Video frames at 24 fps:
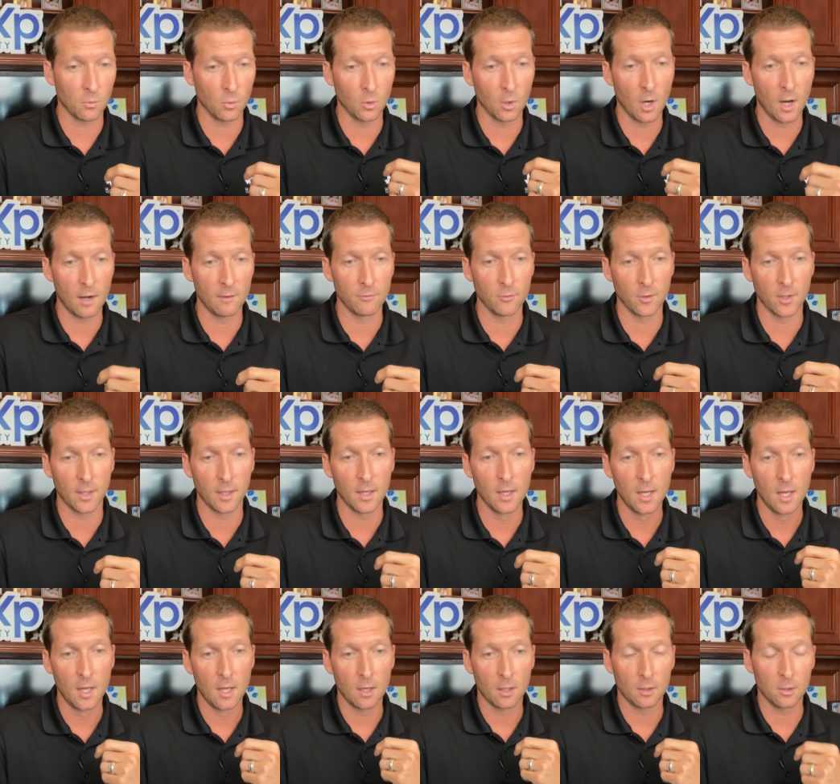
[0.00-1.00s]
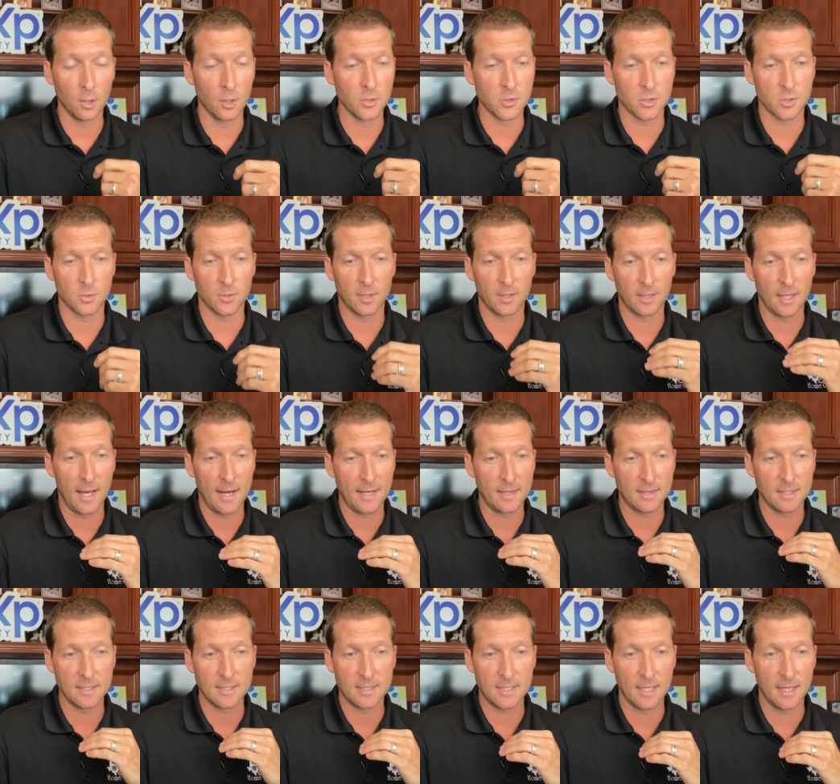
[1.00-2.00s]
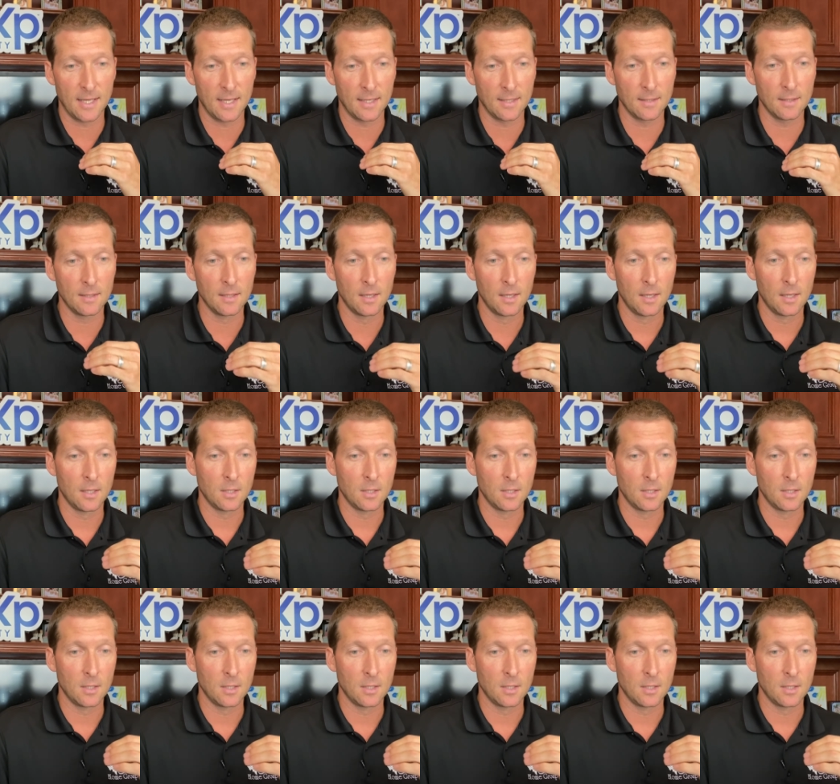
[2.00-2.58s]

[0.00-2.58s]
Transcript: We're hovering closer in like the 10